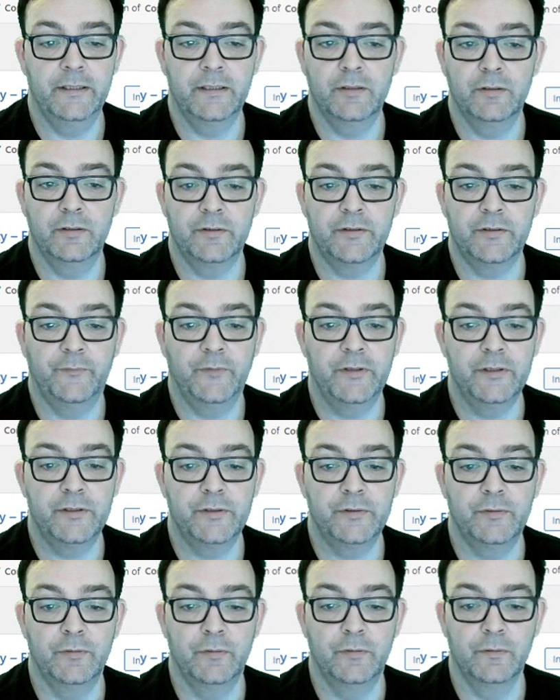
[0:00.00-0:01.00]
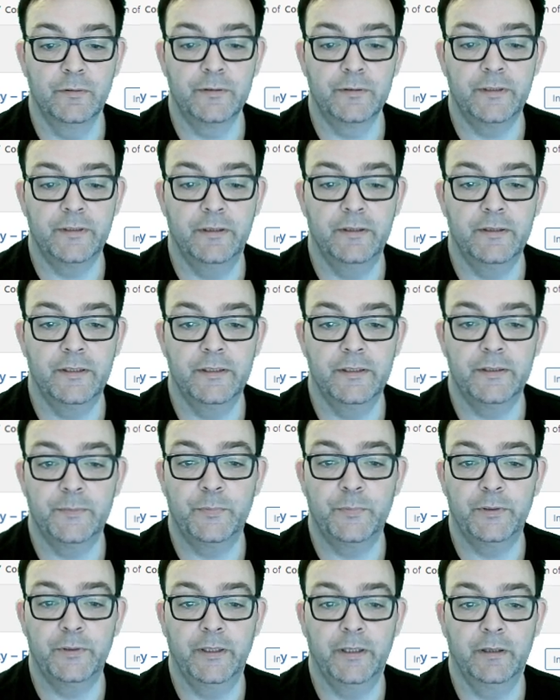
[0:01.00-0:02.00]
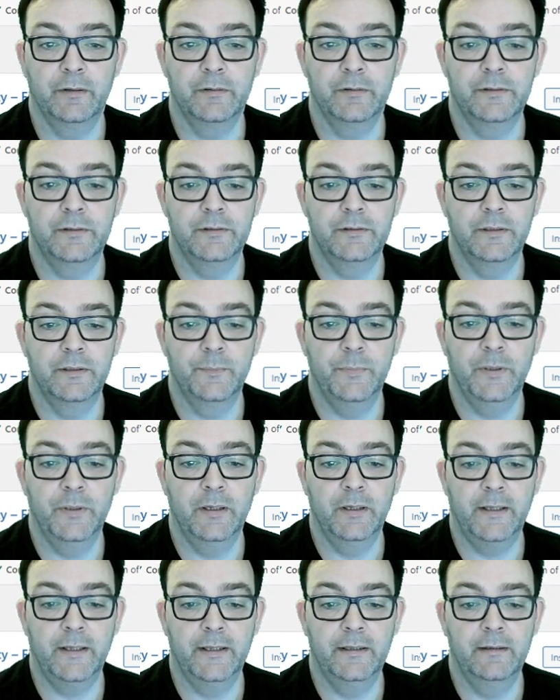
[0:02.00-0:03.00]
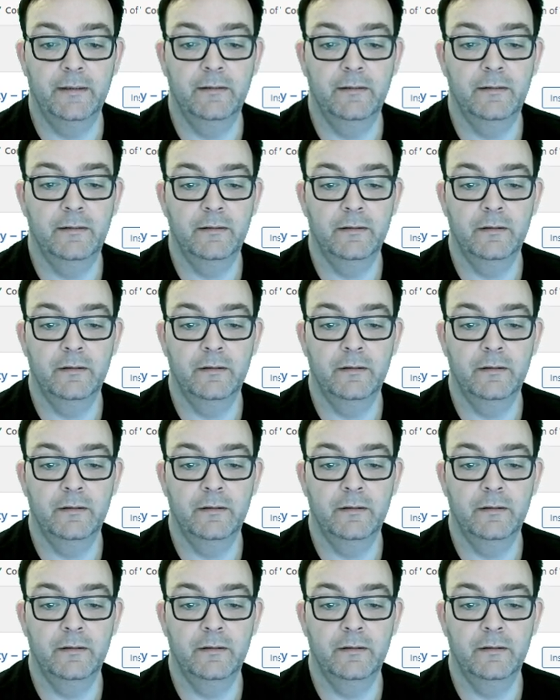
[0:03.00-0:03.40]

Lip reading: lots of installs, so it's a pretty good plugin,